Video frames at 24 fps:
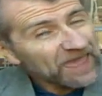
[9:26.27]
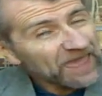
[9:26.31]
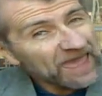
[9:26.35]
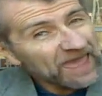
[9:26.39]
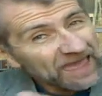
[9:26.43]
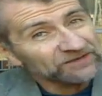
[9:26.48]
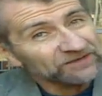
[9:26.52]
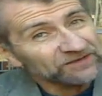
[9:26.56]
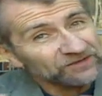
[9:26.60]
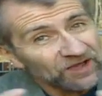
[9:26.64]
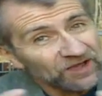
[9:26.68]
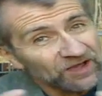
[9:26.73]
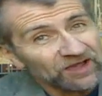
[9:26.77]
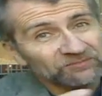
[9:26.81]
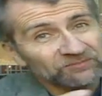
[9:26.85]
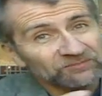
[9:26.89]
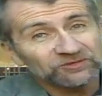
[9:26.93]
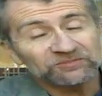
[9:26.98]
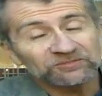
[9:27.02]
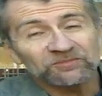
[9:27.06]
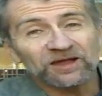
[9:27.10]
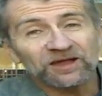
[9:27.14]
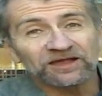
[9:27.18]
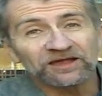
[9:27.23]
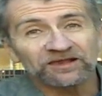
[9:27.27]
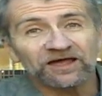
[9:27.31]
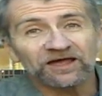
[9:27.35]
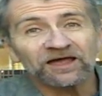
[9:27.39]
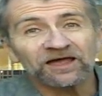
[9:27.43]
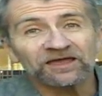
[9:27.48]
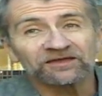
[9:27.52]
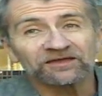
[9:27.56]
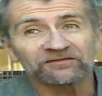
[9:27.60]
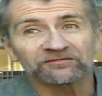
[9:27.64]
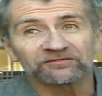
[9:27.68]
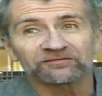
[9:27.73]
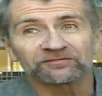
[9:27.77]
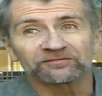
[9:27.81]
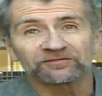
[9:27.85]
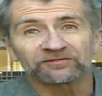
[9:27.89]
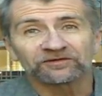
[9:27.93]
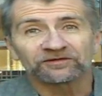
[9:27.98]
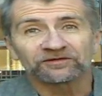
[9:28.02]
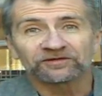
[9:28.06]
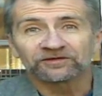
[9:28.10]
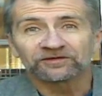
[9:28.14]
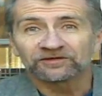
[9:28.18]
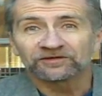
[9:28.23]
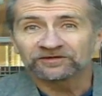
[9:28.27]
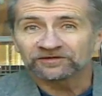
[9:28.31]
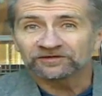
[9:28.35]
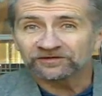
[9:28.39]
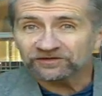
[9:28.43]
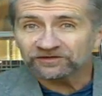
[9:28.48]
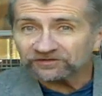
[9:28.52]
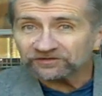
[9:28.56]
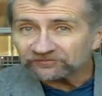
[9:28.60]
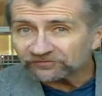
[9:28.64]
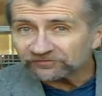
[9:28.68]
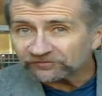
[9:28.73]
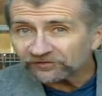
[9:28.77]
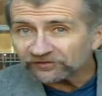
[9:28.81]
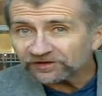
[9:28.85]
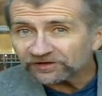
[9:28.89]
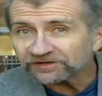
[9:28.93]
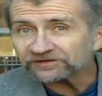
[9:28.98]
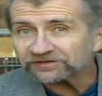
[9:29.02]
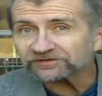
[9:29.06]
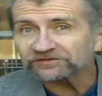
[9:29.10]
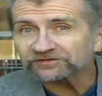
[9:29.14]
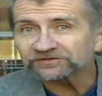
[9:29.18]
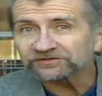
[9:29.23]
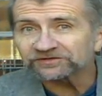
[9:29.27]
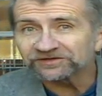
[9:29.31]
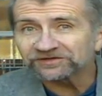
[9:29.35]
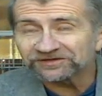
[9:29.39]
at times in my life confront